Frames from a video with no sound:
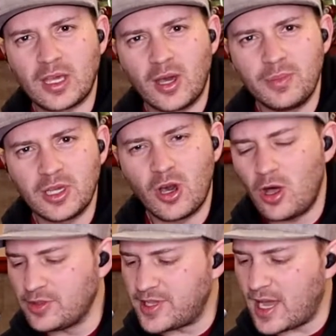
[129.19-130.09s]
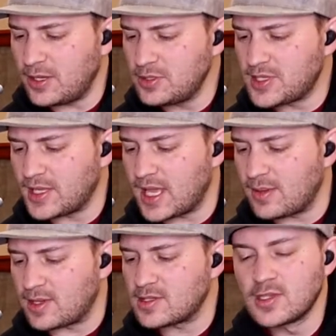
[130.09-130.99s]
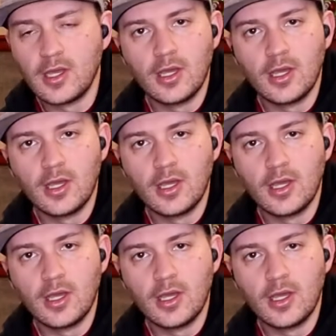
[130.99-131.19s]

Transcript: company called Diode Dynamics.